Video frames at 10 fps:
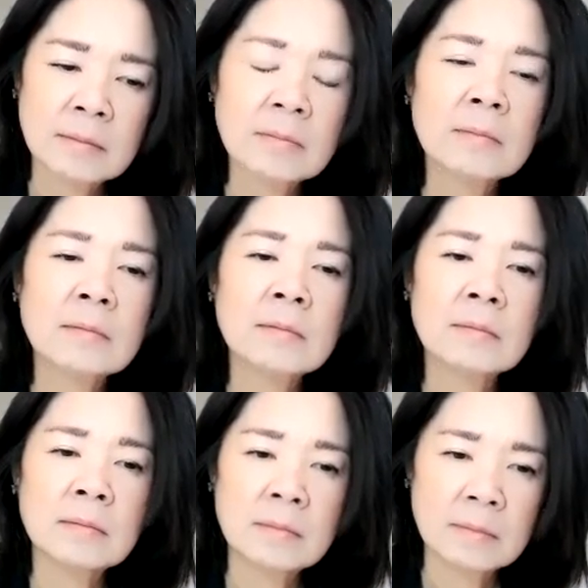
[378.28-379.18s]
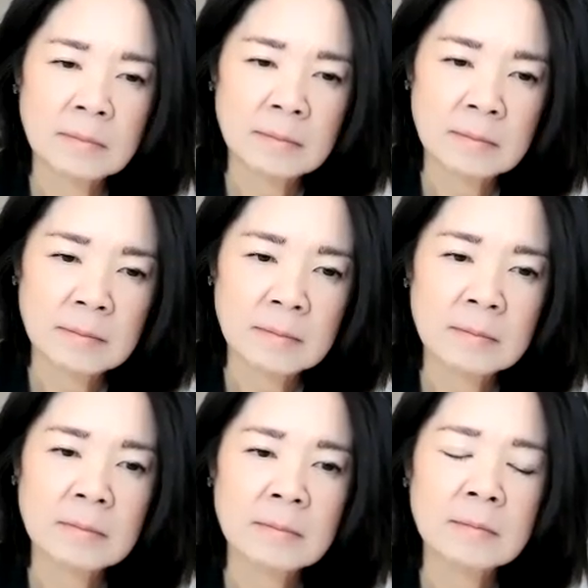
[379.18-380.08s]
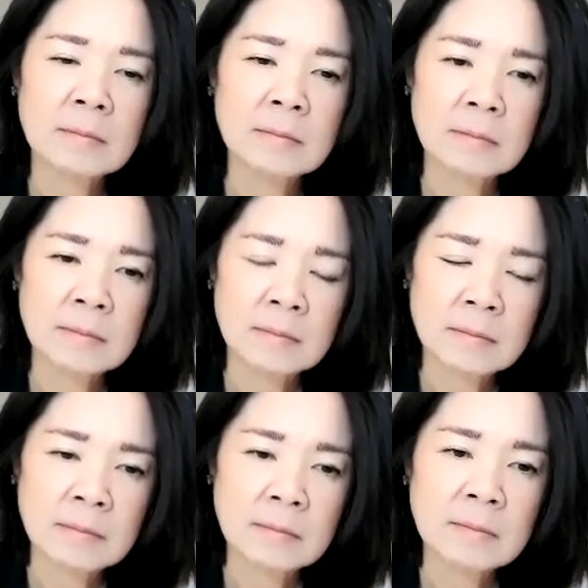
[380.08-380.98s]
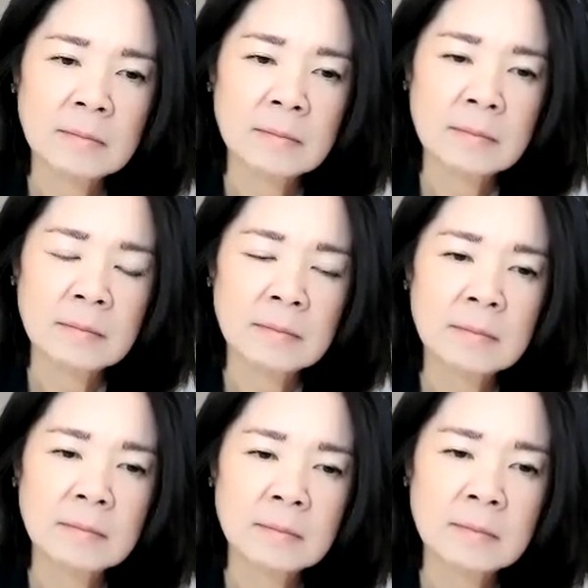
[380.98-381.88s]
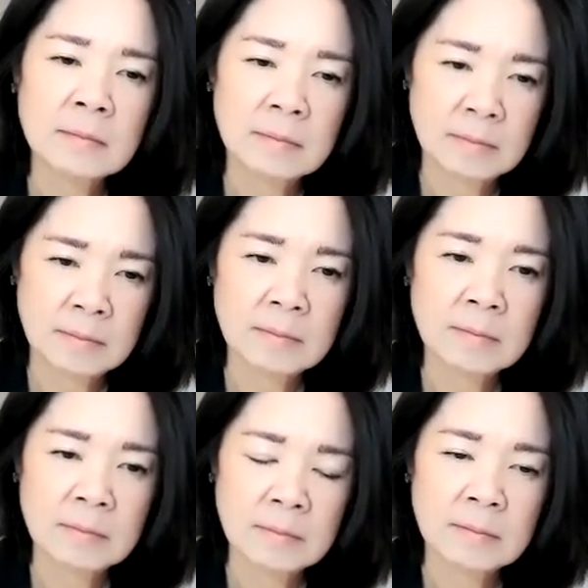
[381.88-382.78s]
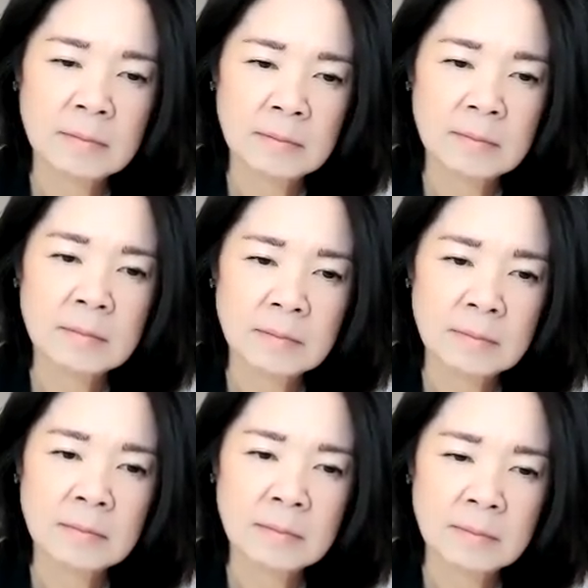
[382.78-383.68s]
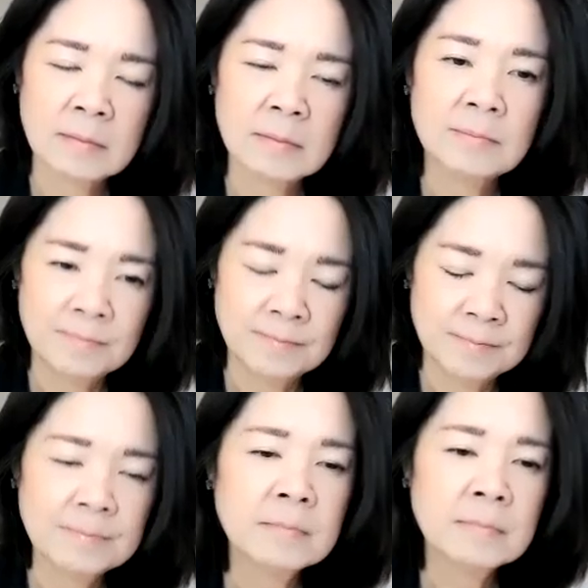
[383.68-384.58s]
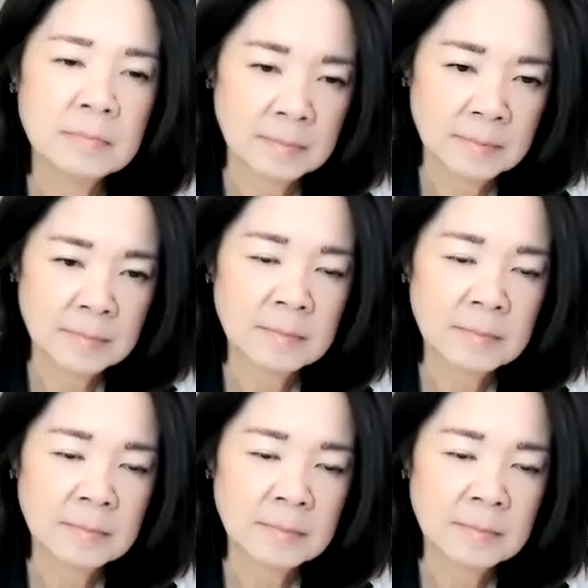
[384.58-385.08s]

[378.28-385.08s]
This person isn't speaking.